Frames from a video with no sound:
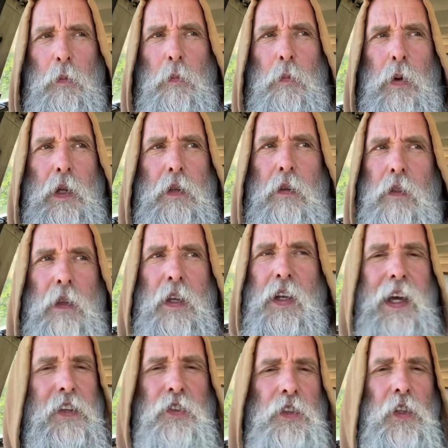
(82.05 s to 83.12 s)
But the
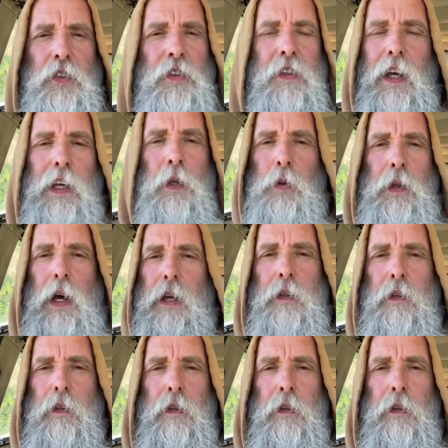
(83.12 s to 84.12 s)
test doesn't tell you that.